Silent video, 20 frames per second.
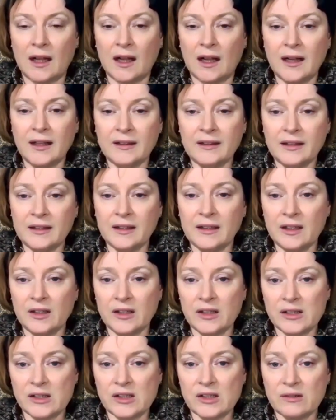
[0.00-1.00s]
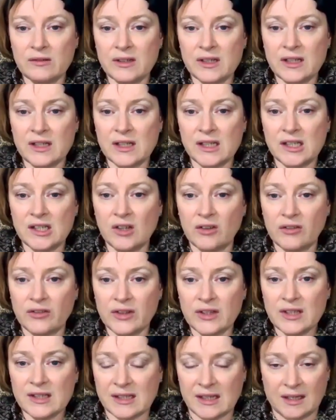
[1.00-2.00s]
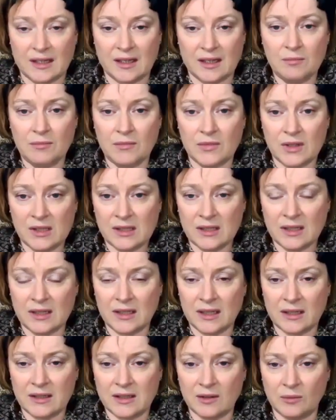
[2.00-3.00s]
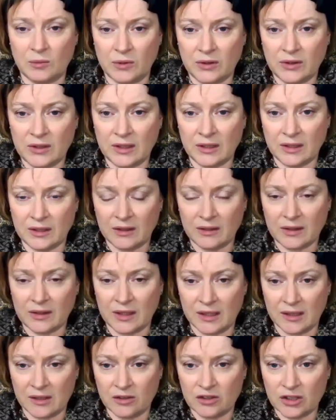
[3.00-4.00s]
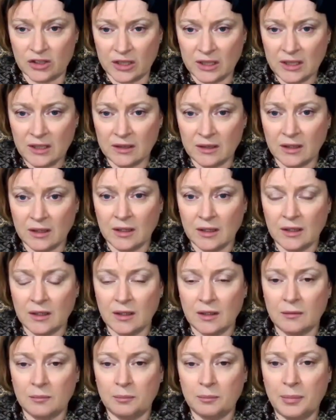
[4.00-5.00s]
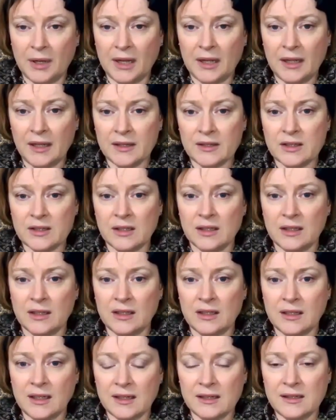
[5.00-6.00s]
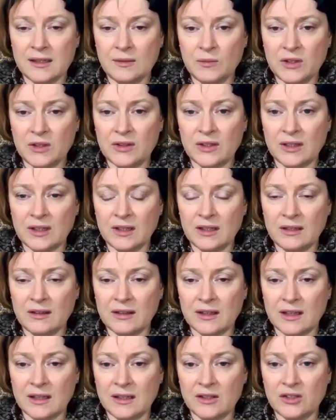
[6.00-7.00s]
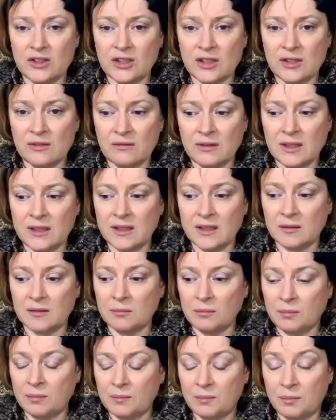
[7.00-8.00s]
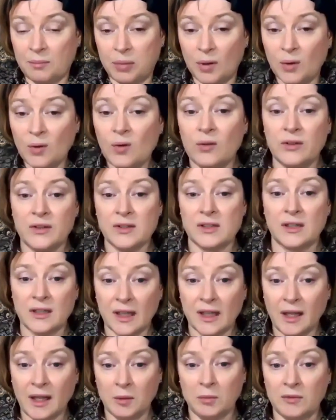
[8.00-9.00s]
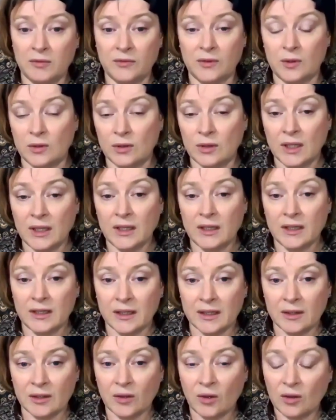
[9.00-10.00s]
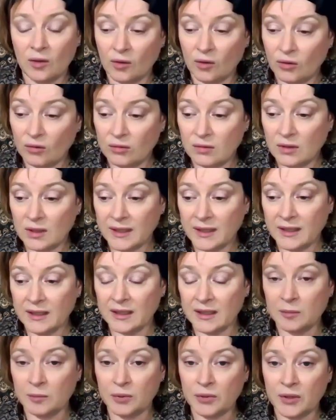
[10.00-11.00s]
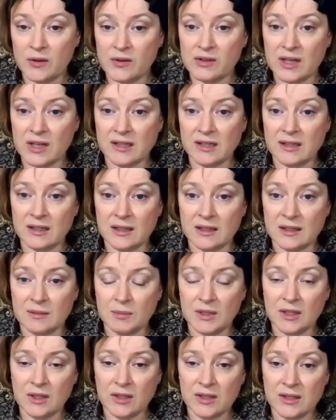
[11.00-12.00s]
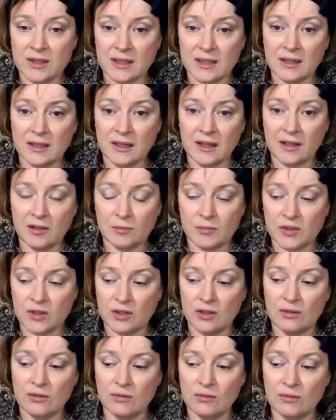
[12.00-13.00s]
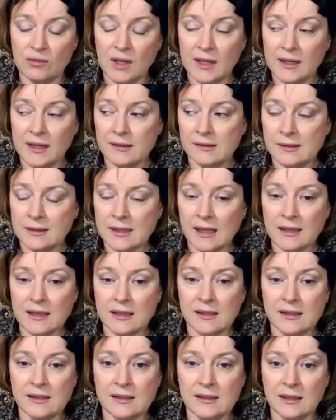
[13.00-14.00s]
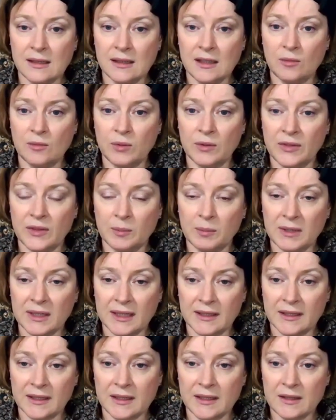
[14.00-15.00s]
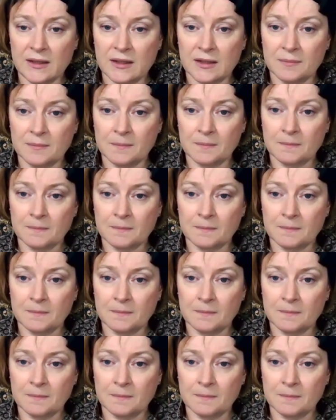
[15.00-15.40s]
I think the answer is it's not the same as connecting with the Earth energy, but connecting with the Earth energy is really important and helpful in all healing processes because it helps you stay in sync with the planet.